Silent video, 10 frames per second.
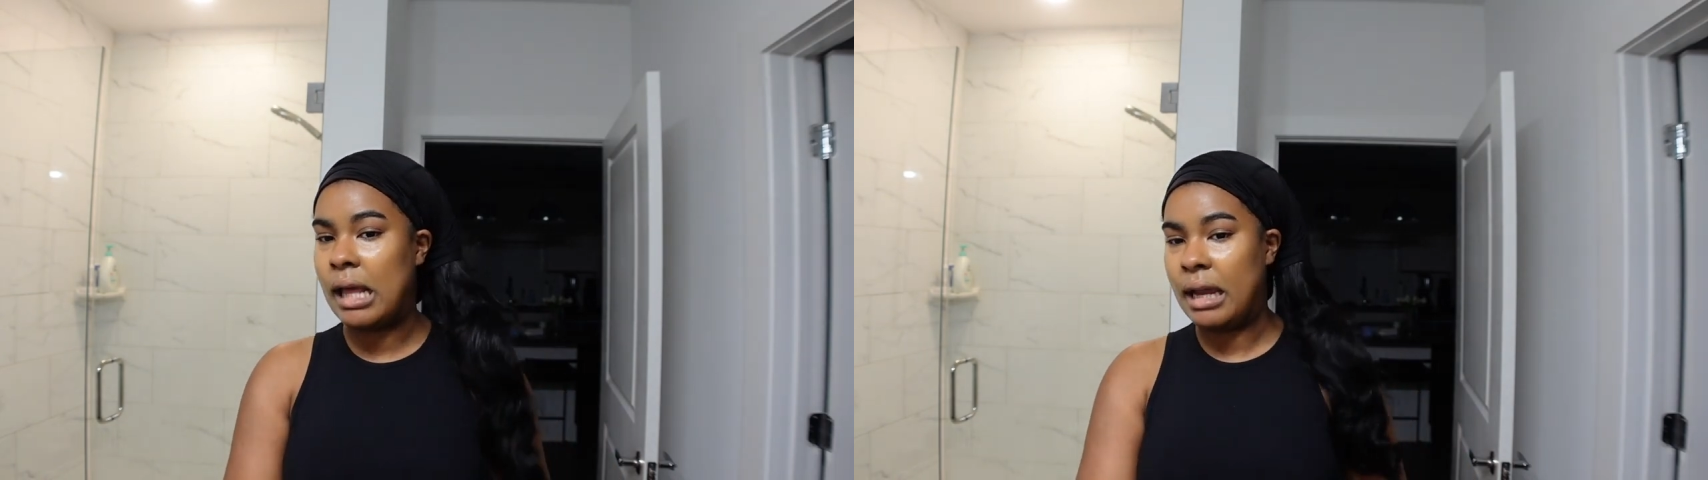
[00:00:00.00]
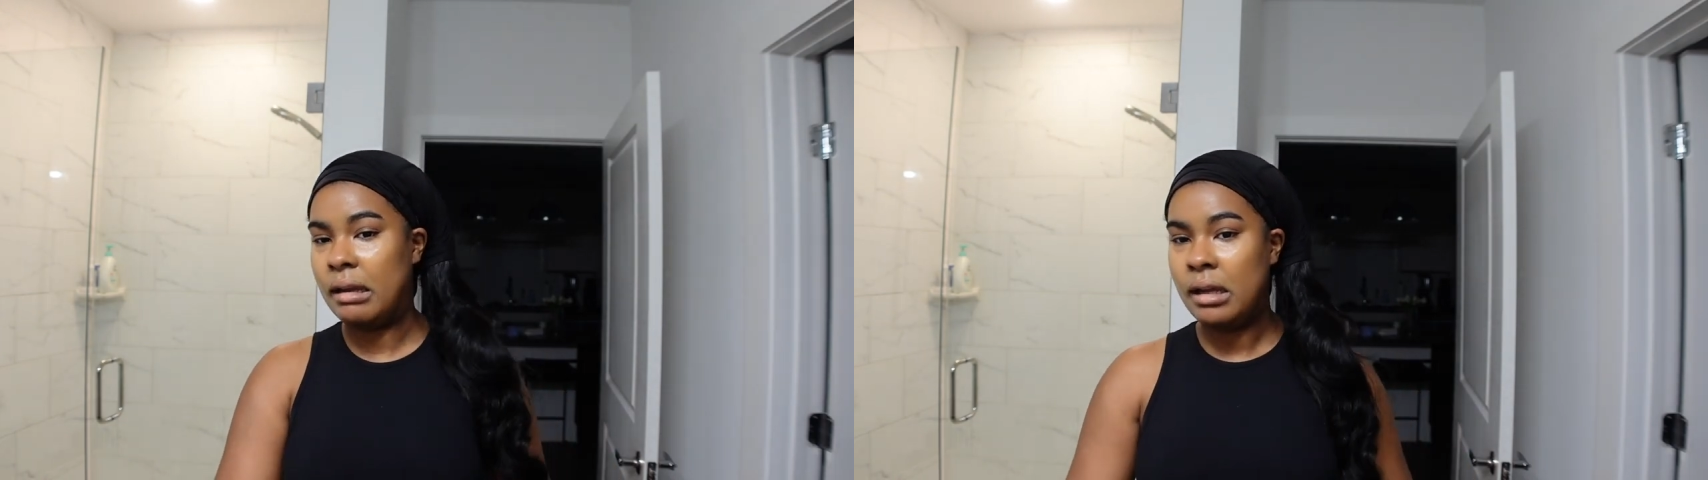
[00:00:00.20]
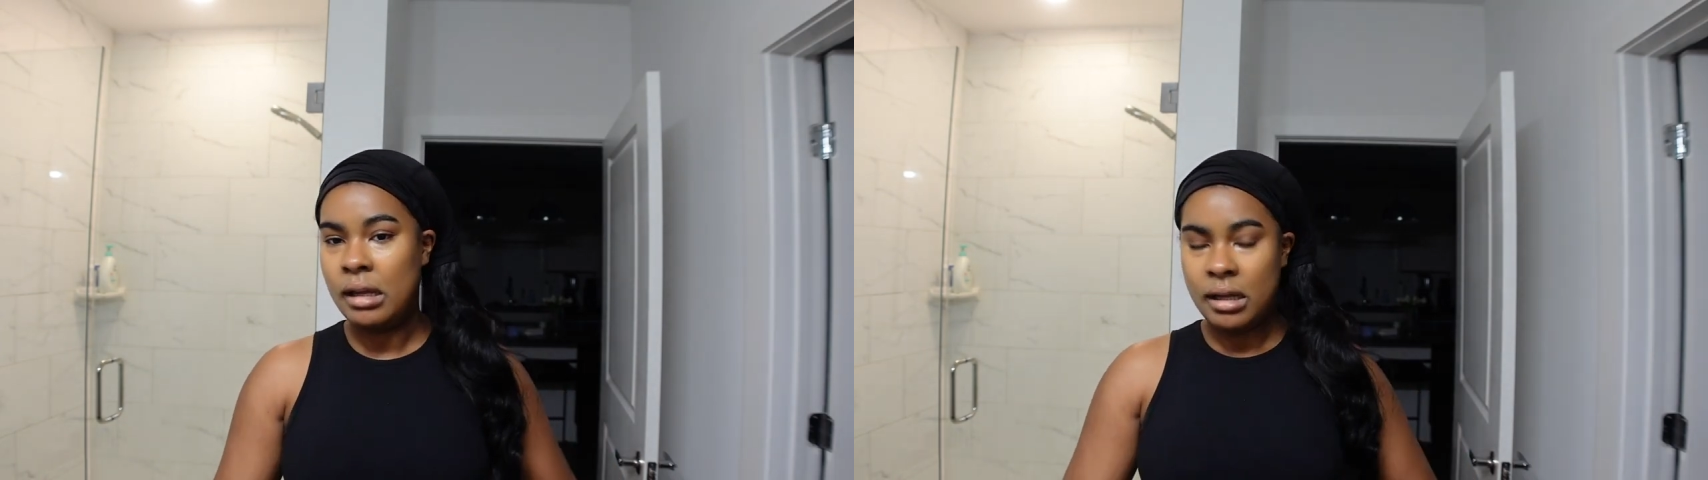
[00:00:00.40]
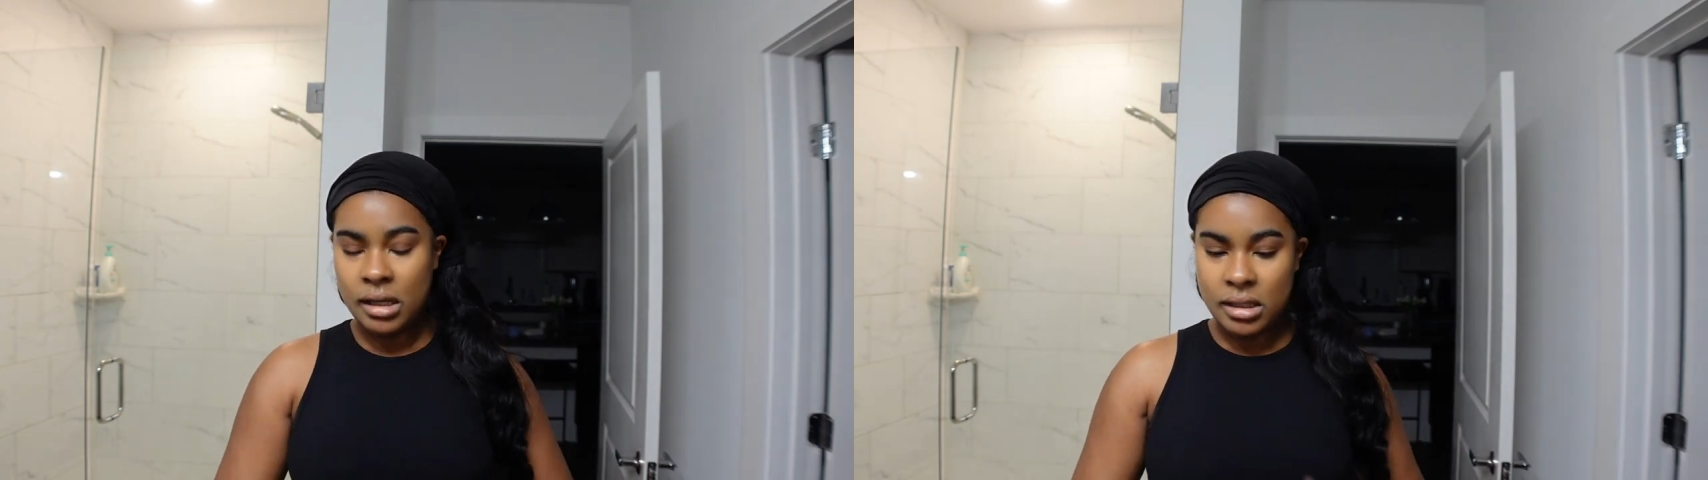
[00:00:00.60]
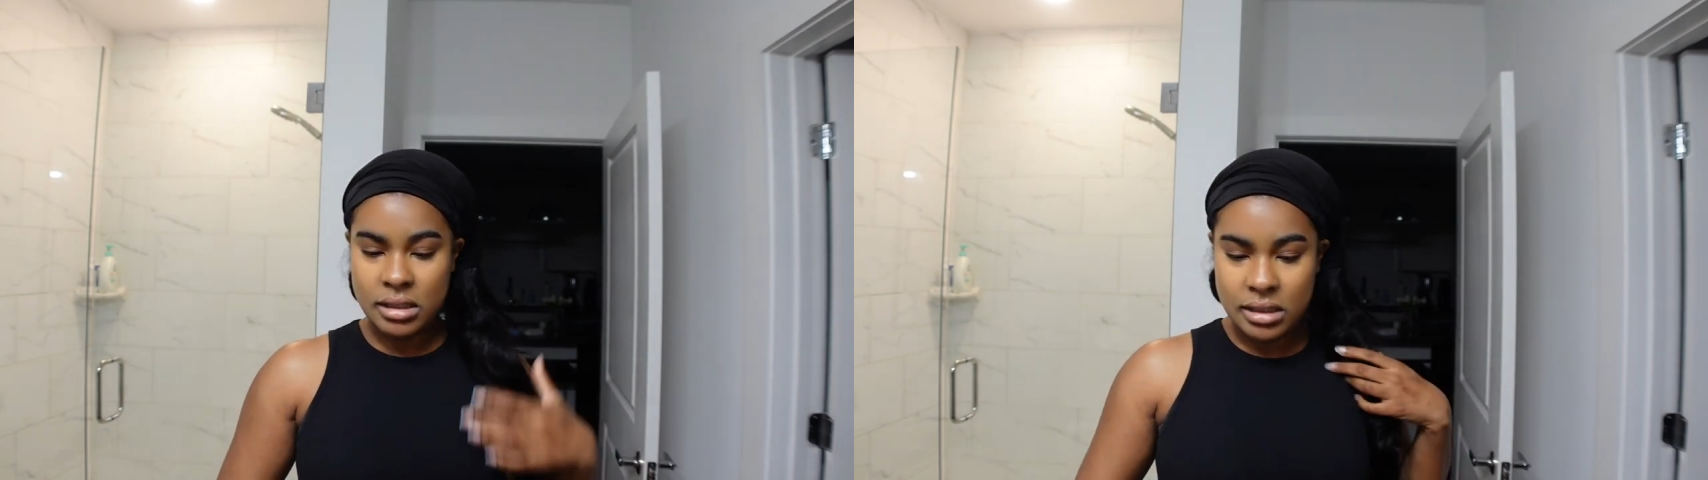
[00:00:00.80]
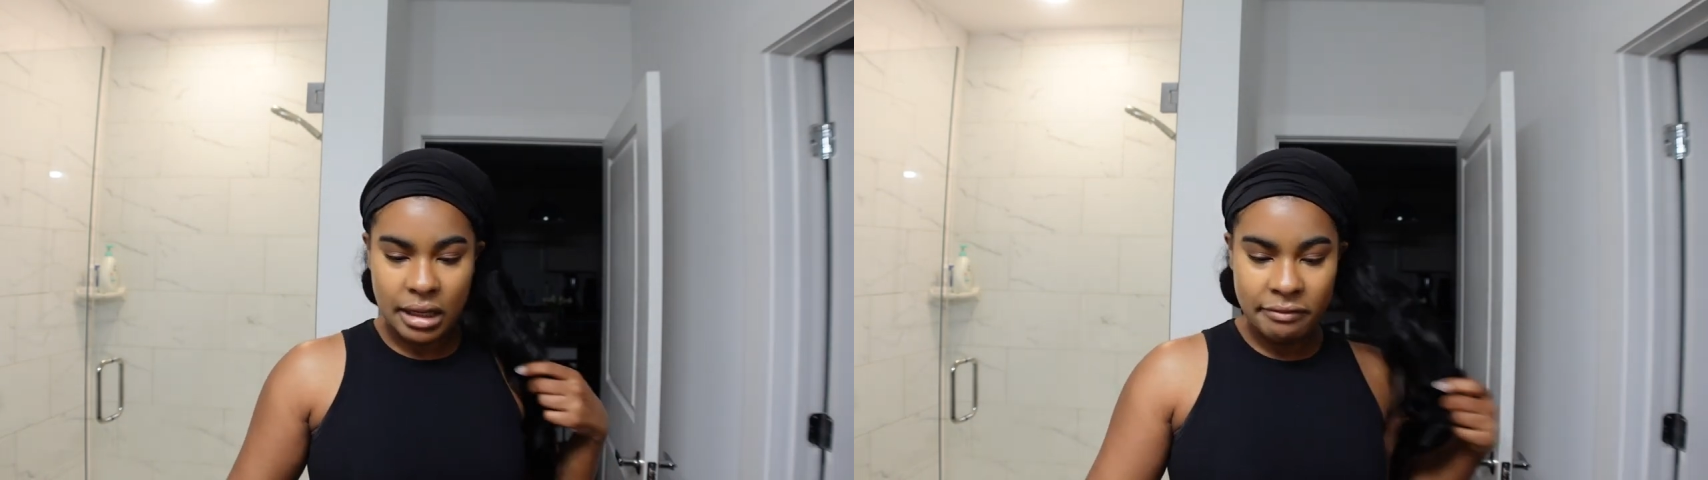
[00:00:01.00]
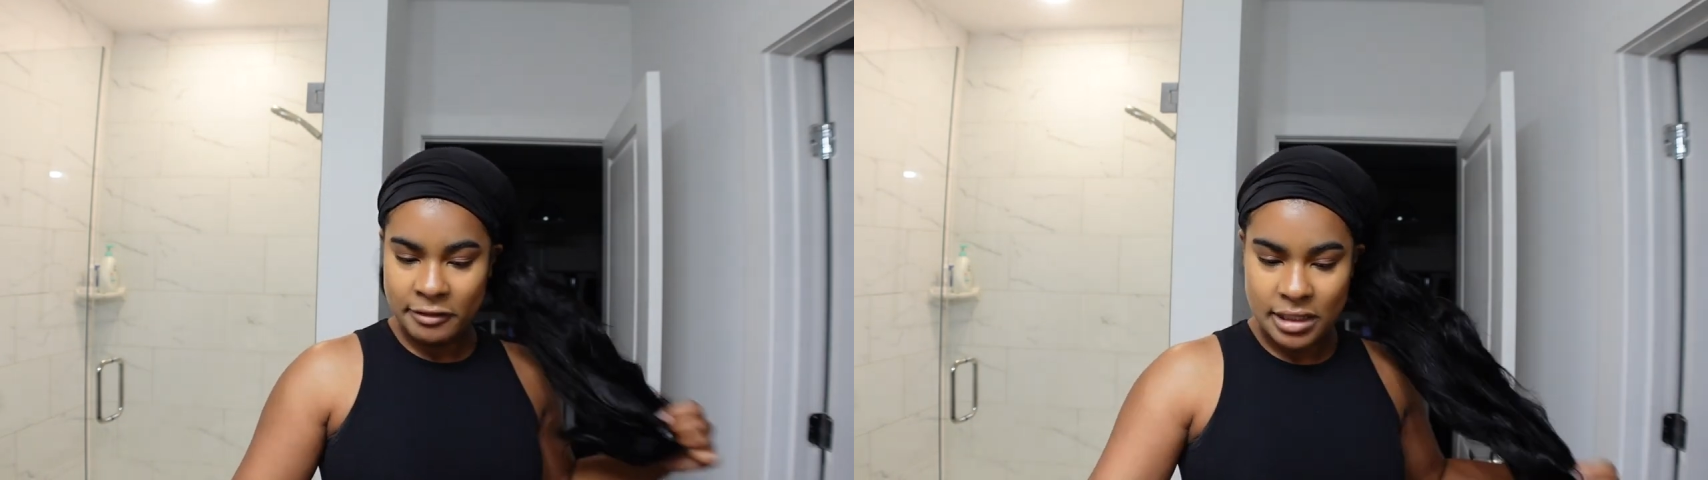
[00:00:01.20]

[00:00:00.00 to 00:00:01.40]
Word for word: Like, stuff